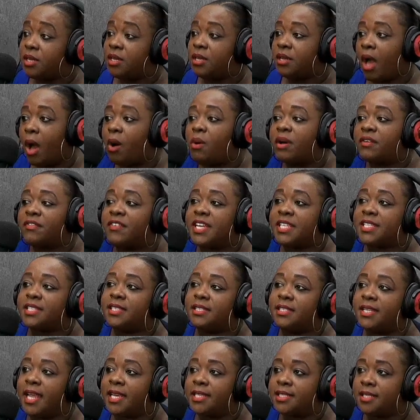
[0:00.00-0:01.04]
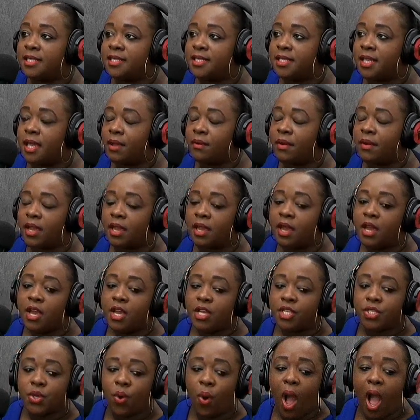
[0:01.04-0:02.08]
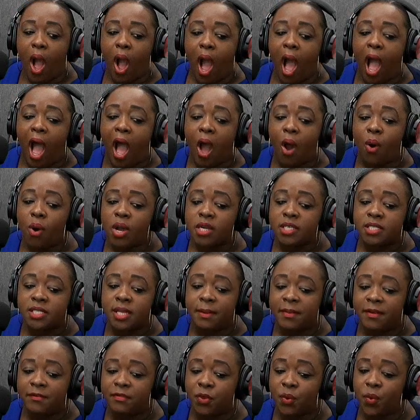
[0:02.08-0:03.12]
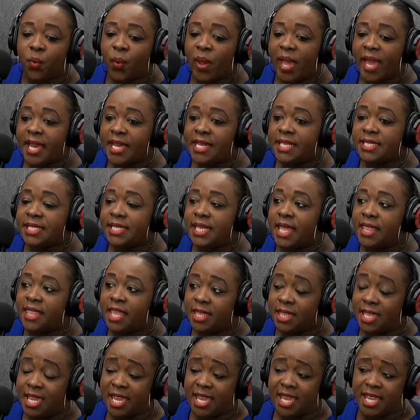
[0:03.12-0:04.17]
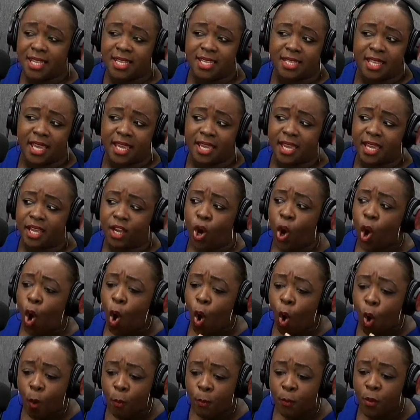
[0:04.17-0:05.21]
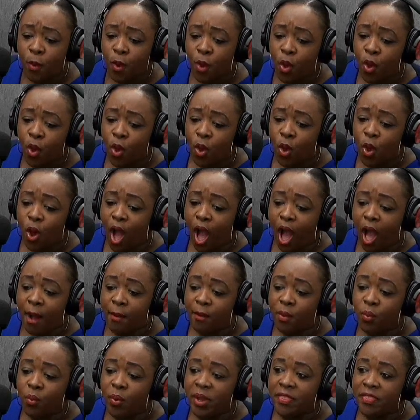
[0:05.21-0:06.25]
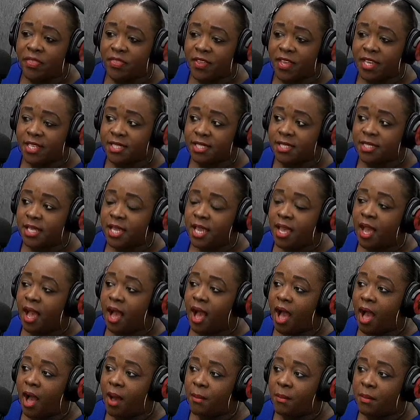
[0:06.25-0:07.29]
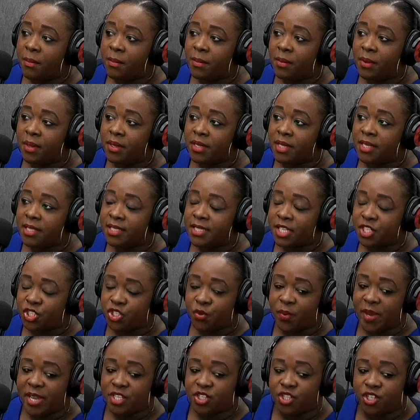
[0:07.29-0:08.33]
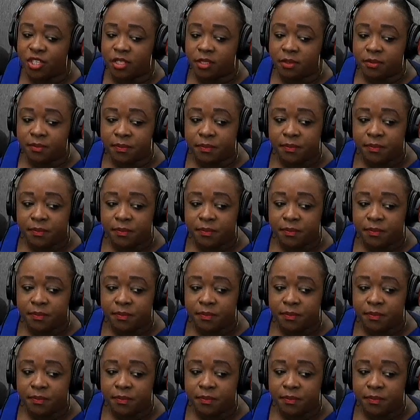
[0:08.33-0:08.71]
However, it's necessary. So how are some of the ways that they can cope with this situation?